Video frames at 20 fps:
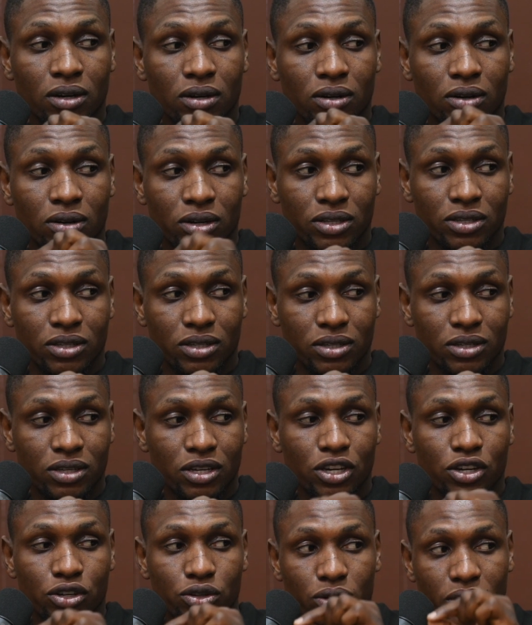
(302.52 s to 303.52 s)
currency,
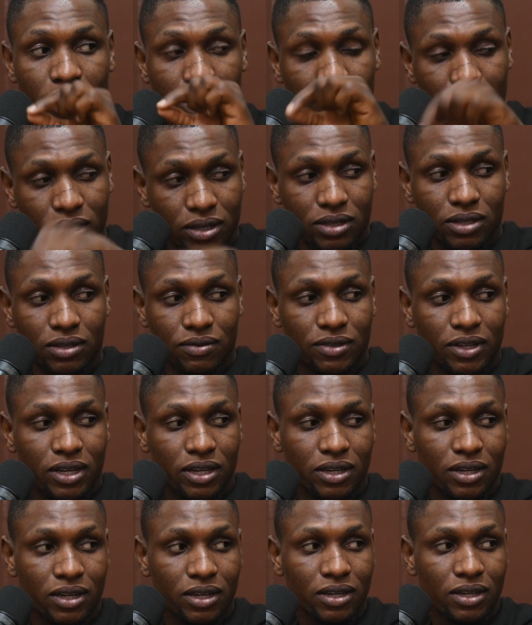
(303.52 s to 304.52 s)
you can't receive
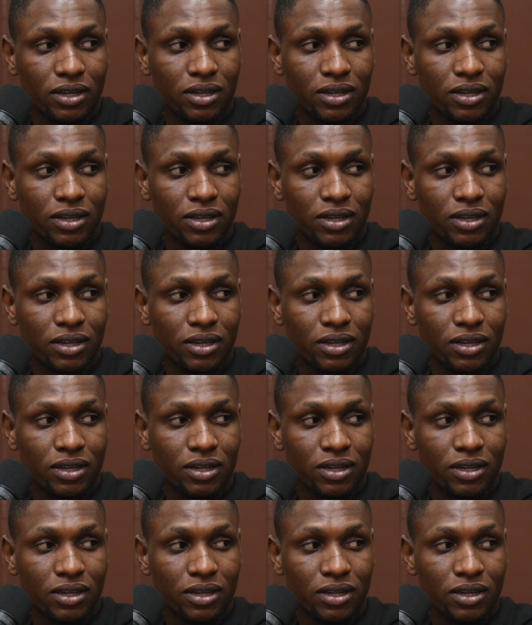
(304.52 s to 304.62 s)
naira.